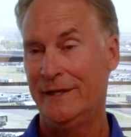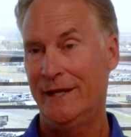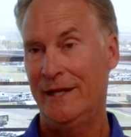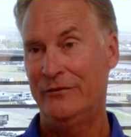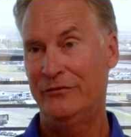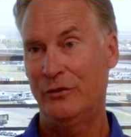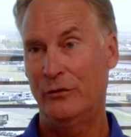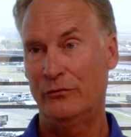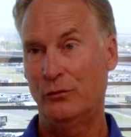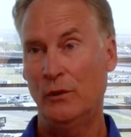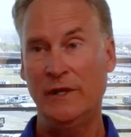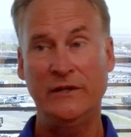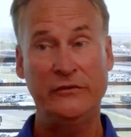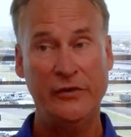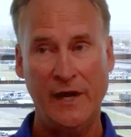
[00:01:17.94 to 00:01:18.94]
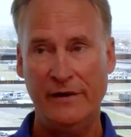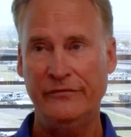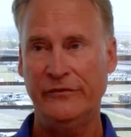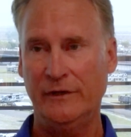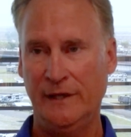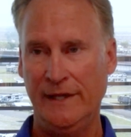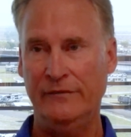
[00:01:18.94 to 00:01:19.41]
And so it was really tough
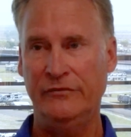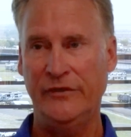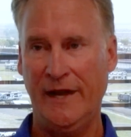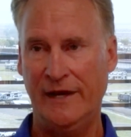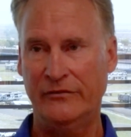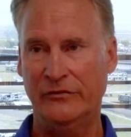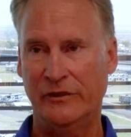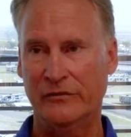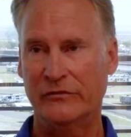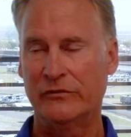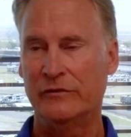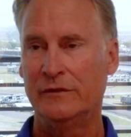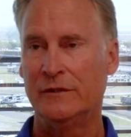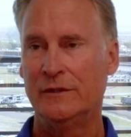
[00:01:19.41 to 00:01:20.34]
to leave Texas.